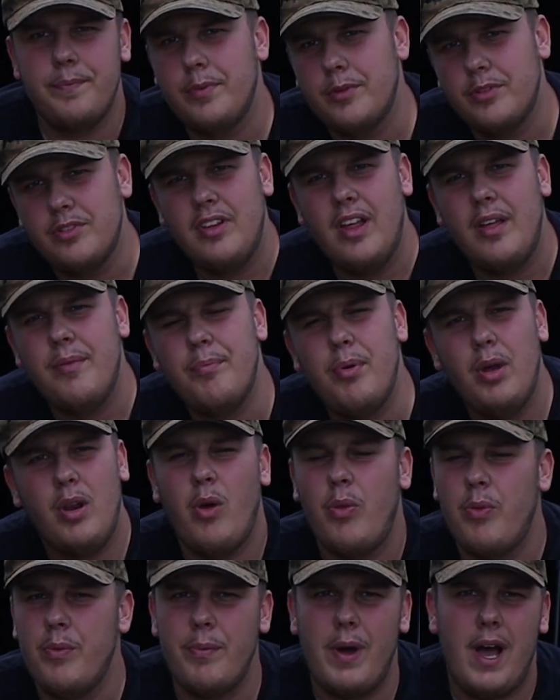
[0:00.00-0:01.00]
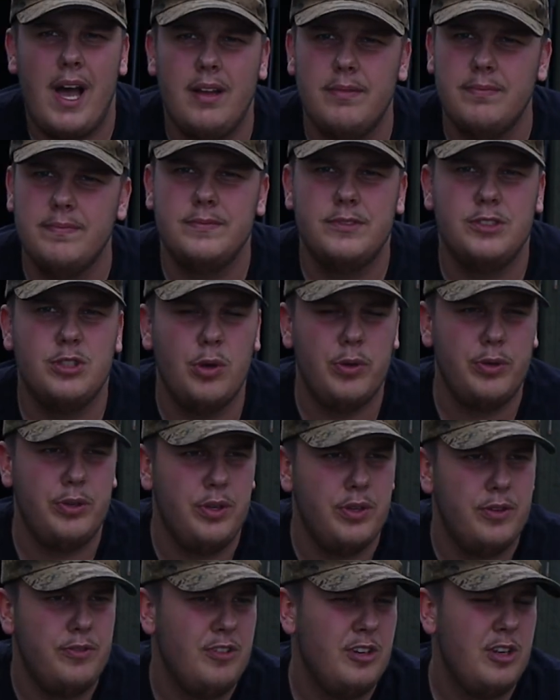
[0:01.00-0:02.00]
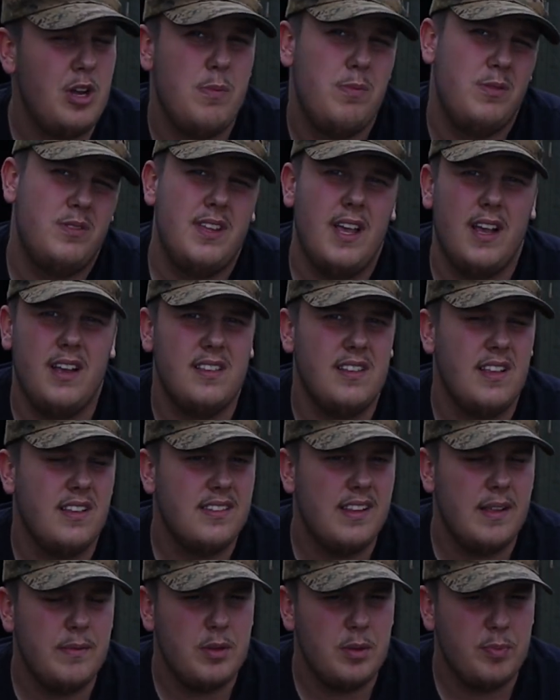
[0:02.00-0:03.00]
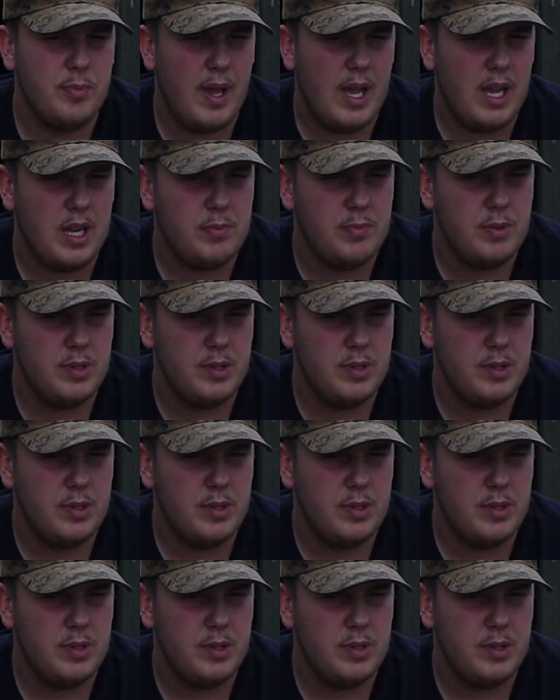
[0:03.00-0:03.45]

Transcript: what's the name, put it on the map, showing you for a couple of seconds and slipped it back,